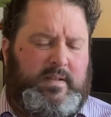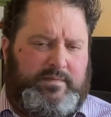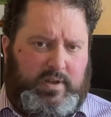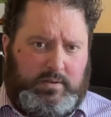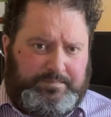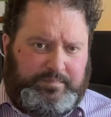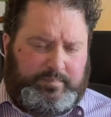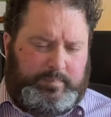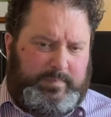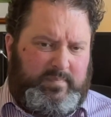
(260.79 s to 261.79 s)
that
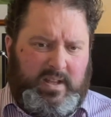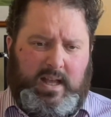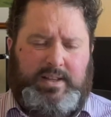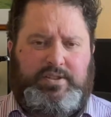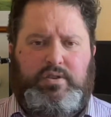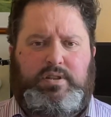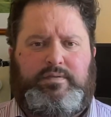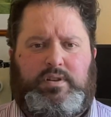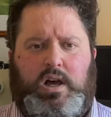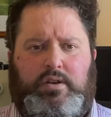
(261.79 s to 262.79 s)
it had 2
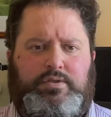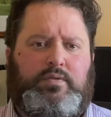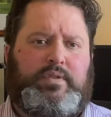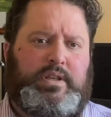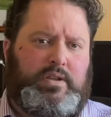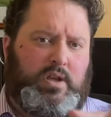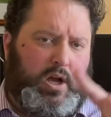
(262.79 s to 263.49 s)
different colours on the